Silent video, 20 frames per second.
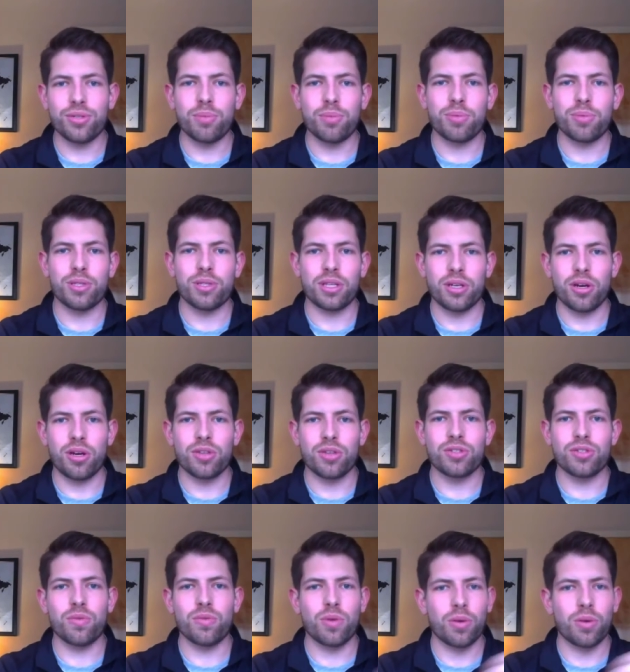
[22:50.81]
but then also
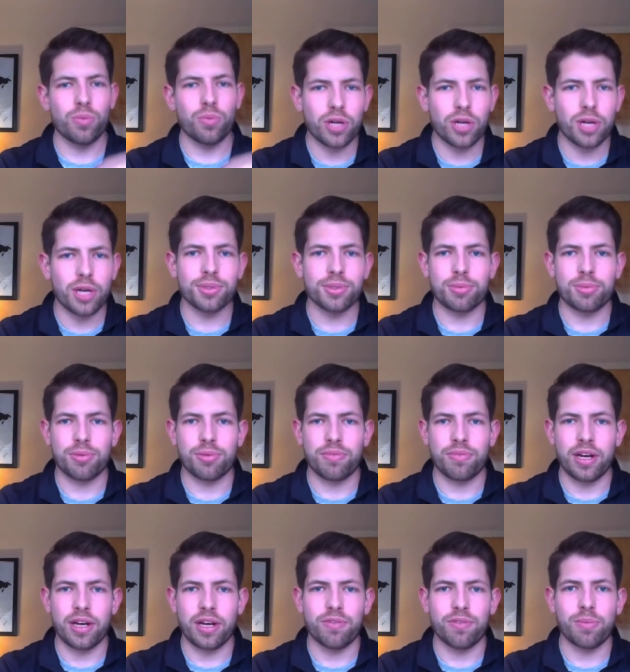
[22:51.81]
what we're able to
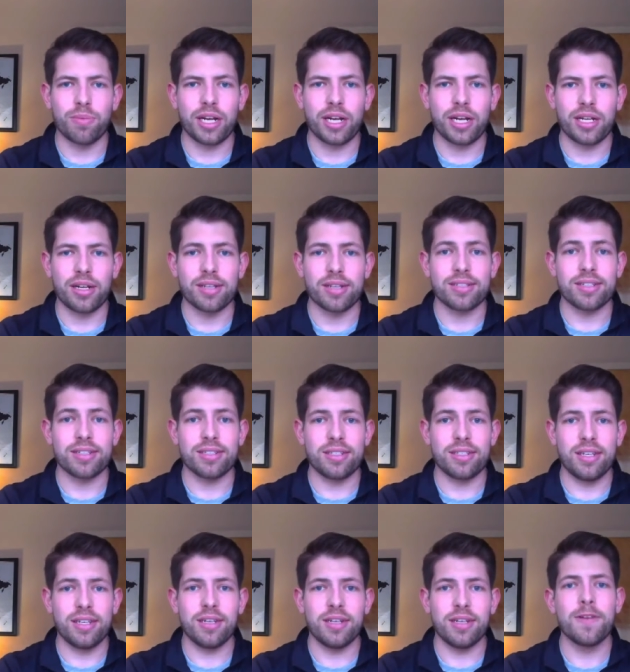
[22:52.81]
provide from ID 916,